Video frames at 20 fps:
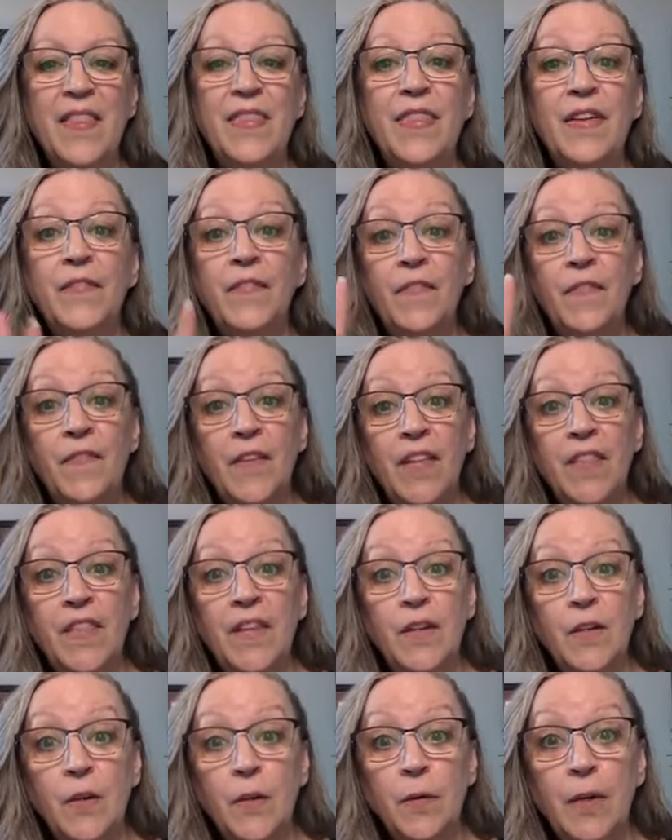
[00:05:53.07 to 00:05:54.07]
The fifth
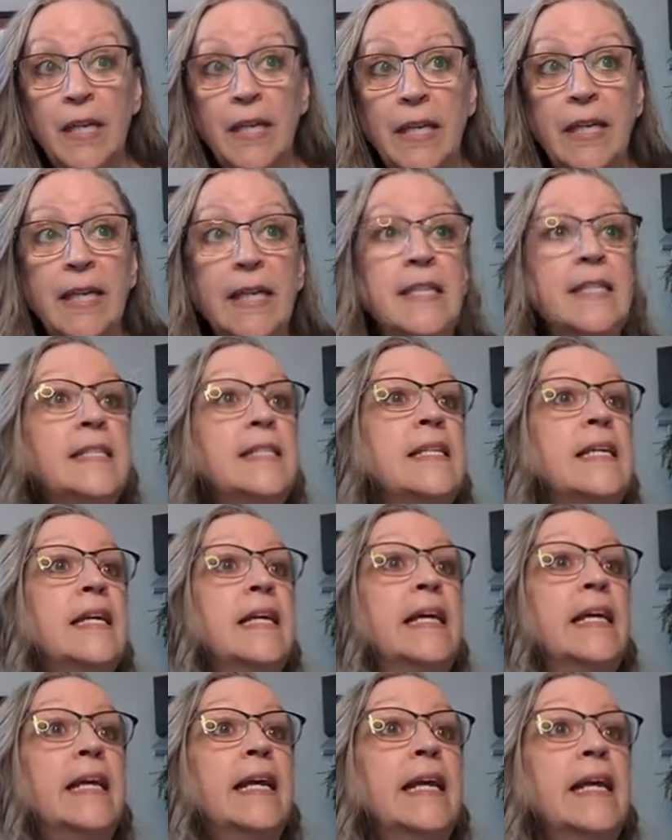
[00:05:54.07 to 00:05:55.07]
ingredient
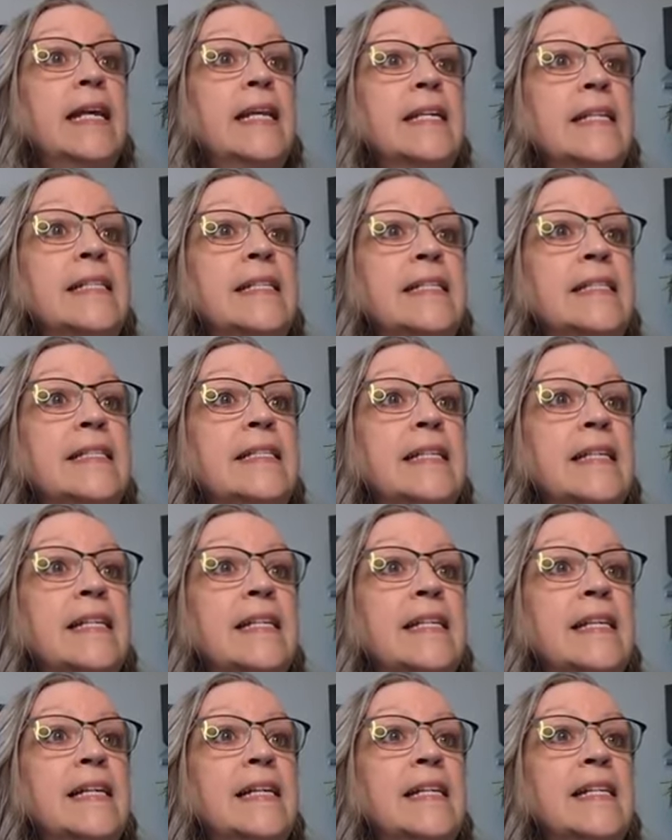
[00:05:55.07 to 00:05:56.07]
is
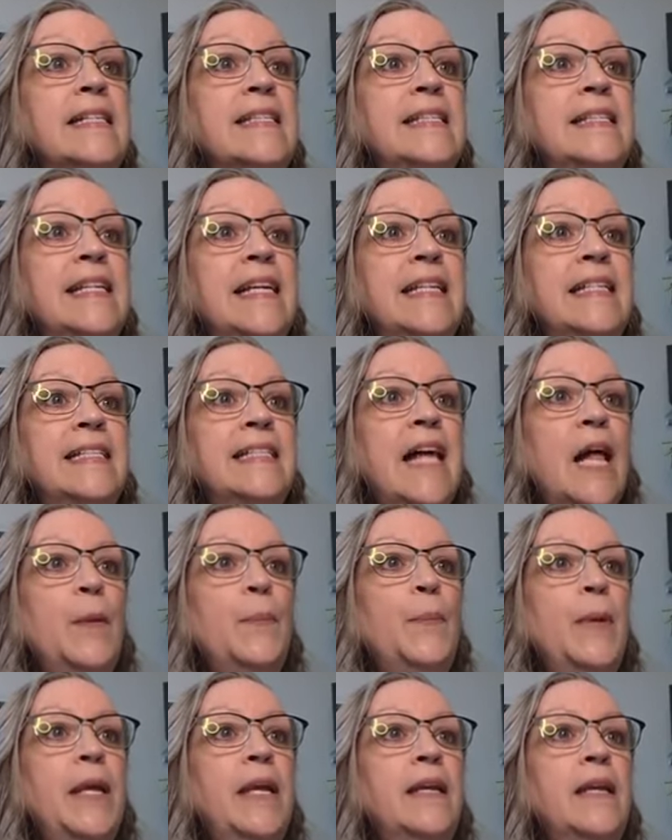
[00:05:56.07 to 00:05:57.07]

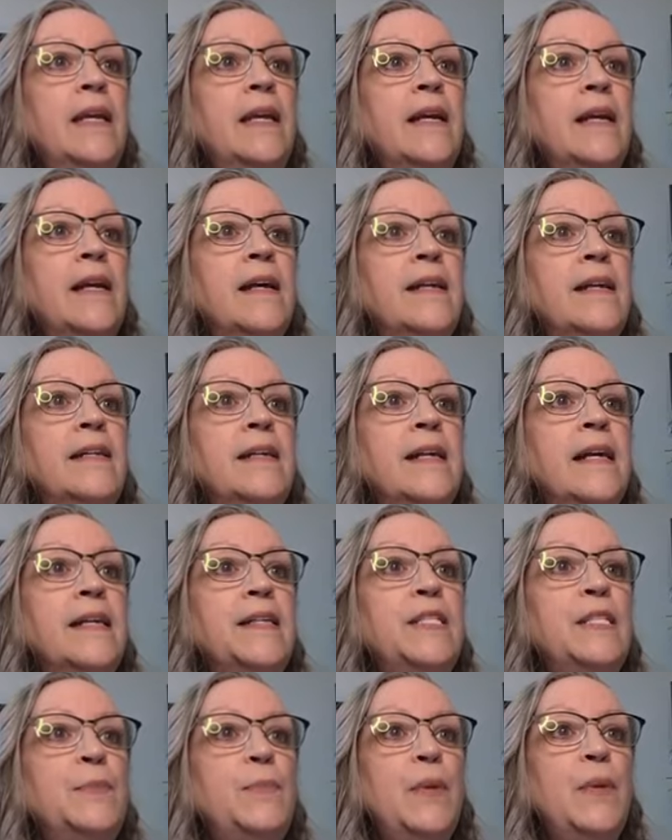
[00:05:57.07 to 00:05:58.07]
Caesalpinia
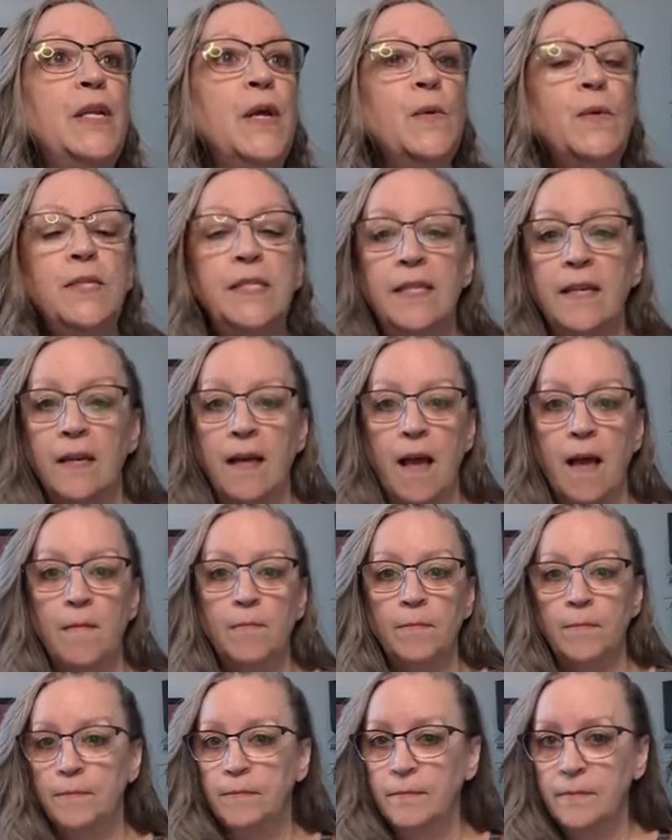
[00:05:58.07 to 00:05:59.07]
spinosa
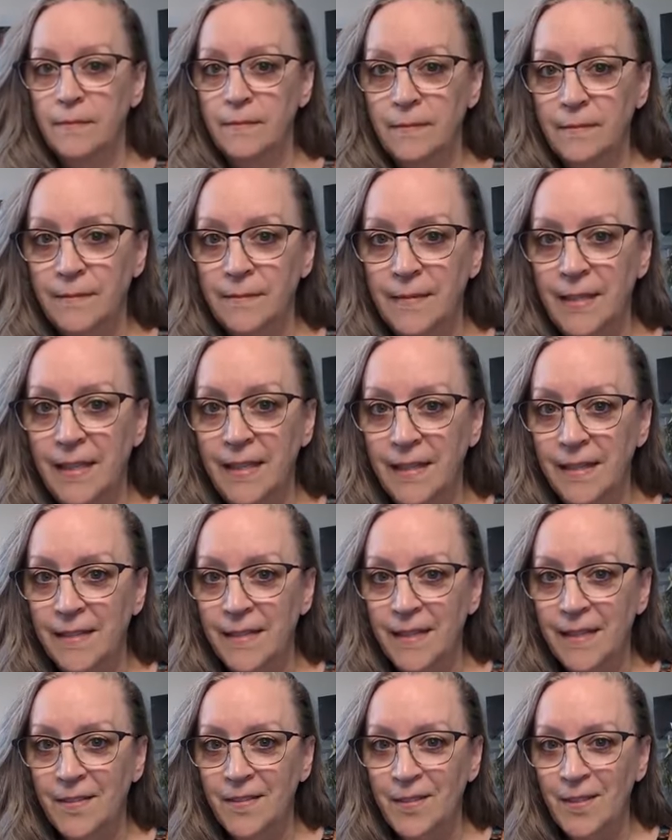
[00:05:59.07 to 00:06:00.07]
gum.
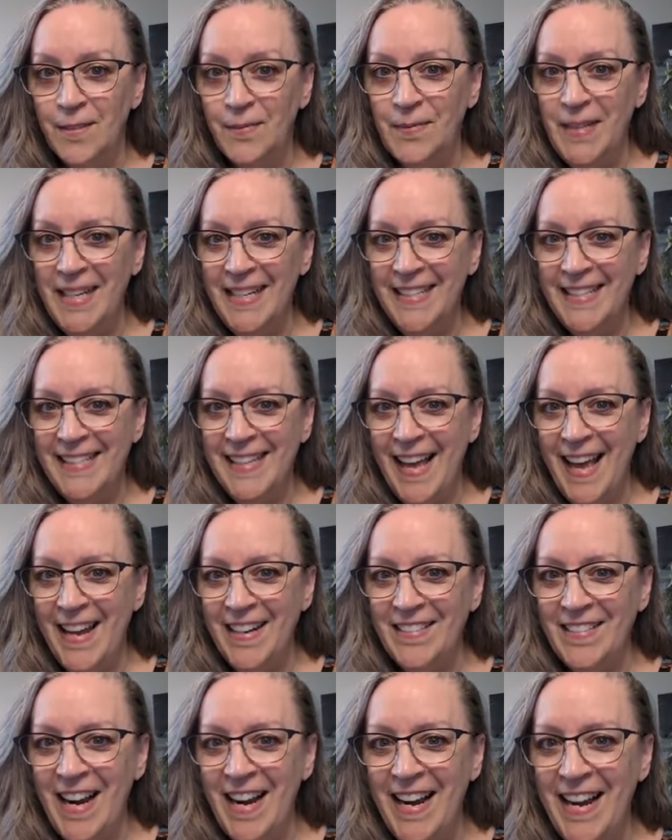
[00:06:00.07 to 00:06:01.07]
Easy for me to say,
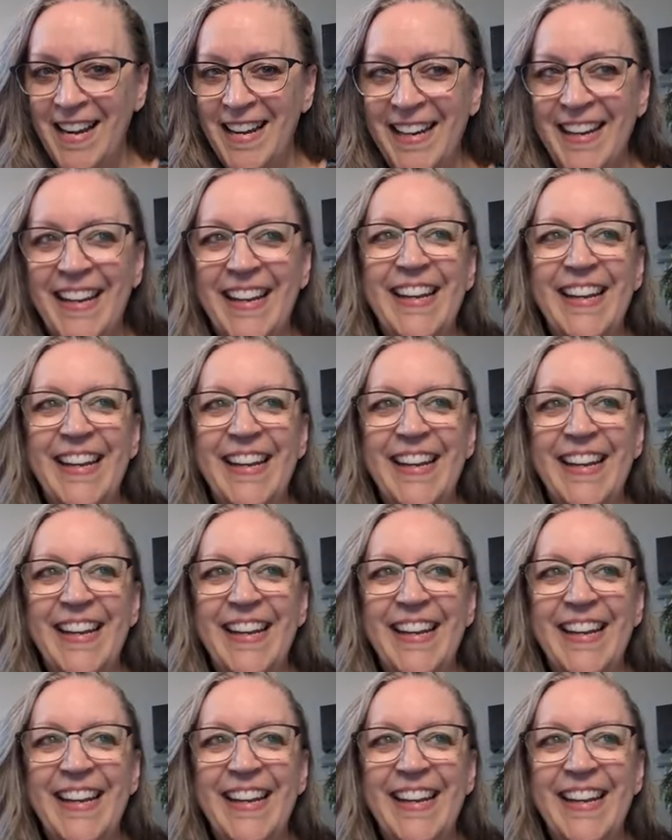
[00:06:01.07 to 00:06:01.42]
right?